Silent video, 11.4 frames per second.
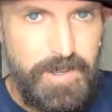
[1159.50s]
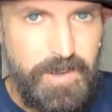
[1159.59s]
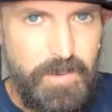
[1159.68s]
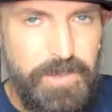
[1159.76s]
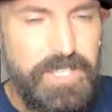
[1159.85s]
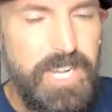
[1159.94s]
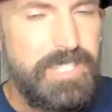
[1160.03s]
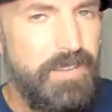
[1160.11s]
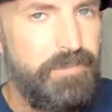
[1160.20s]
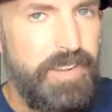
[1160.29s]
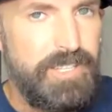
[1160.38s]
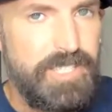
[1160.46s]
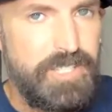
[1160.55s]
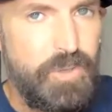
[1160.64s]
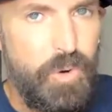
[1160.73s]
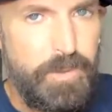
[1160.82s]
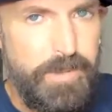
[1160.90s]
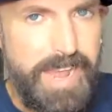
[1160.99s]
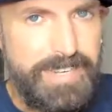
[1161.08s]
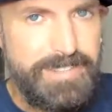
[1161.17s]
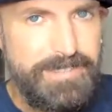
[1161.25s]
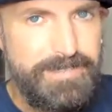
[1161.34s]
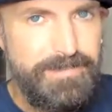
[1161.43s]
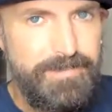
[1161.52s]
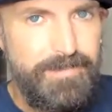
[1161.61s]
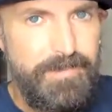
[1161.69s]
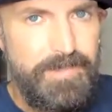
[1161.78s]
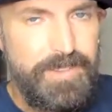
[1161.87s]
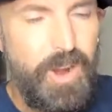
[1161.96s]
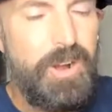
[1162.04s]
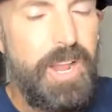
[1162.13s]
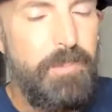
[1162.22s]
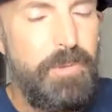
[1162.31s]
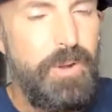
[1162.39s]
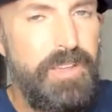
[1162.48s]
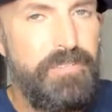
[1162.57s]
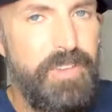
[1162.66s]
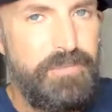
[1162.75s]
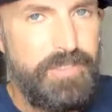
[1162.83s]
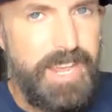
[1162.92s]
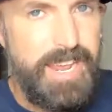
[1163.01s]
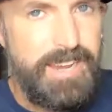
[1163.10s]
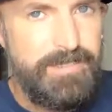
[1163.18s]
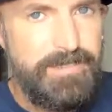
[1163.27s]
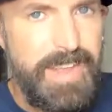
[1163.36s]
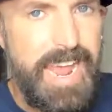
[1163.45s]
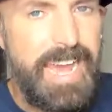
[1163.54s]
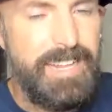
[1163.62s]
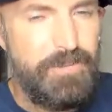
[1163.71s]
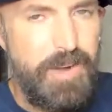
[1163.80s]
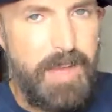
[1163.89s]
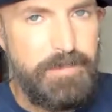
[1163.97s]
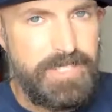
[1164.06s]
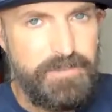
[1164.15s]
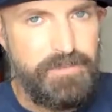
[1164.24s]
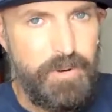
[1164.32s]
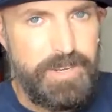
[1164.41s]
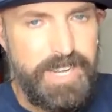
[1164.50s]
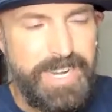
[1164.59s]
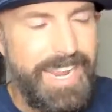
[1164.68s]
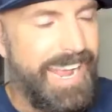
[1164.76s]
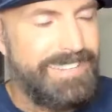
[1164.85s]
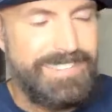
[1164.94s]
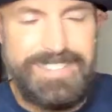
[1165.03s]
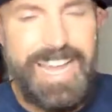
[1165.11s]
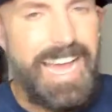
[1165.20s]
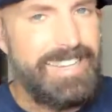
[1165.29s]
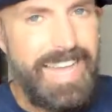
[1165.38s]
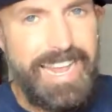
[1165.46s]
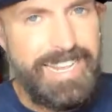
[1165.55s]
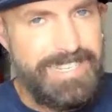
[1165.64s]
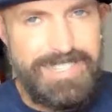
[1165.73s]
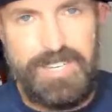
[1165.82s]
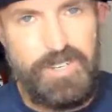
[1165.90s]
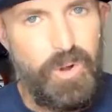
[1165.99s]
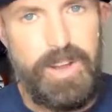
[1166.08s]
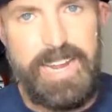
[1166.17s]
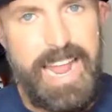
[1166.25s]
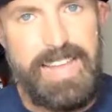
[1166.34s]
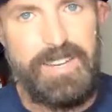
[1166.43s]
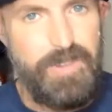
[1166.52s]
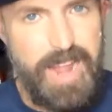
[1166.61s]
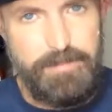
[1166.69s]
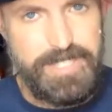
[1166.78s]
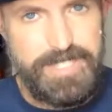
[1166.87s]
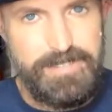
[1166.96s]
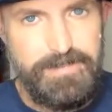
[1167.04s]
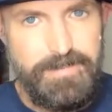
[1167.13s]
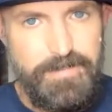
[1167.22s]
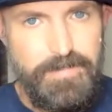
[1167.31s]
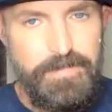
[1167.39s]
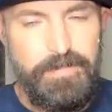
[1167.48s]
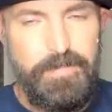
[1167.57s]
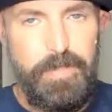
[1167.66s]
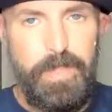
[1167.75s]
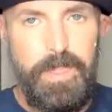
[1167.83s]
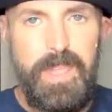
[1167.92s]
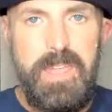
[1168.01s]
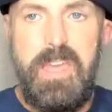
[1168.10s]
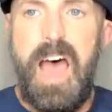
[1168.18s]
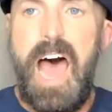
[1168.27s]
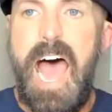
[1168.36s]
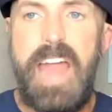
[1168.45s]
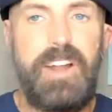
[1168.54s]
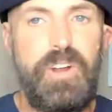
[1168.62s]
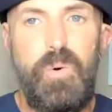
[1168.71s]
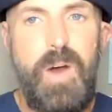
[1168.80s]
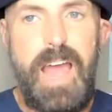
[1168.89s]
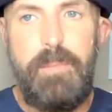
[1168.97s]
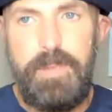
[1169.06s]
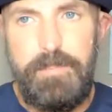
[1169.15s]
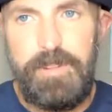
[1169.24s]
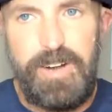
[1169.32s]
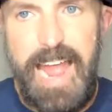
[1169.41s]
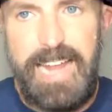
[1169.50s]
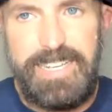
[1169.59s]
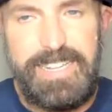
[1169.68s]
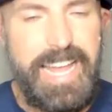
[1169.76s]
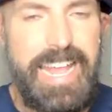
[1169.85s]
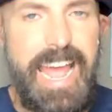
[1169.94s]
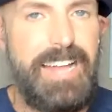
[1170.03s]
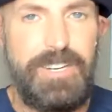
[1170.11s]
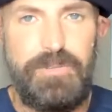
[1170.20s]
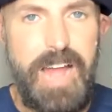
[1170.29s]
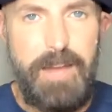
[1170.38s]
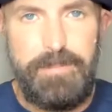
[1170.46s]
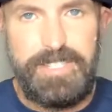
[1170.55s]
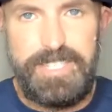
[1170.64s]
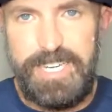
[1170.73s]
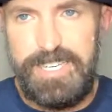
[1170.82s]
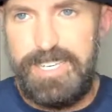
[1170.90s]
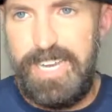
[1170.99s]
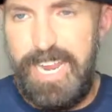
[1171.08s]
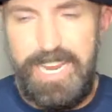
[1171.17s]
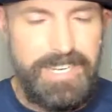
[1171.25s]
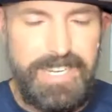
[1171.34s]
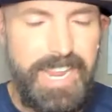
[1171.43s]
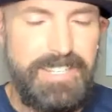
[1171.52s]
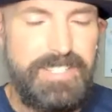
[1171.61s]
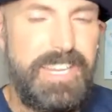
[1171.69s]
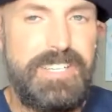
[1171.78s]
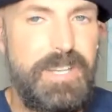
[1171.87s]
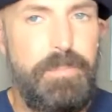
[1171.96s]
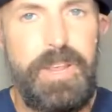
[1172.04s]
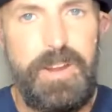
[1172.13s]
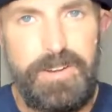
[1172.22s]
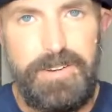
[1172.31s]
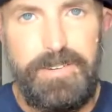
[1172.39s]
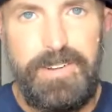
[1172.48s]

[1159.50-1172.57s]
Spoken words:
with Justin Fields as quarterback. Darnell Mooney, 15. Allen Robinson, 14. It's not like he's ignoring Allen Robinson. I don't know why people are acting like Allen Robinson has disappeared,